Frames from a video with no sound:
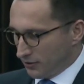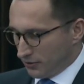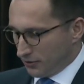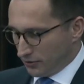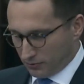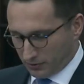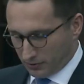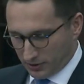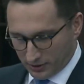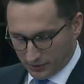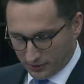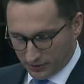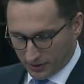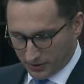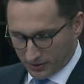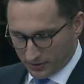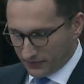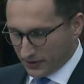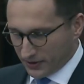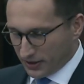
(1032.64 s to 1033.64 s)
Due
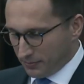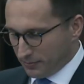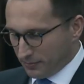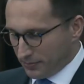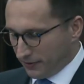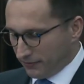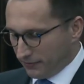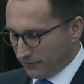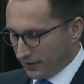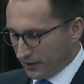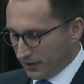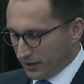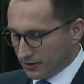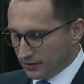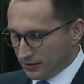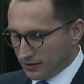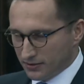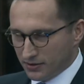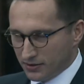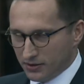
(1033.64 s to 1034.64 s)
diligence, very briefly,
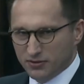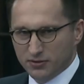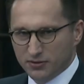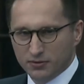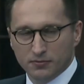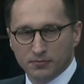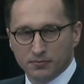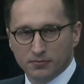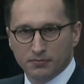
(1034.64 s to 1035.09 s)
and this goes